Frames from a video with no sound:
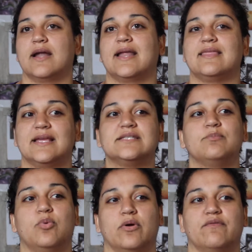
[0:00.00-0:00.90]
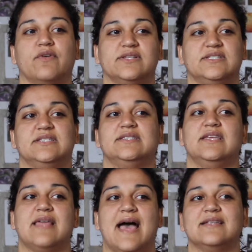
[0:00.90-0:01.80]
And I think it's important for us to see
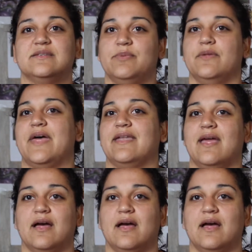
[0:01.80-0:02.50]
that and to build that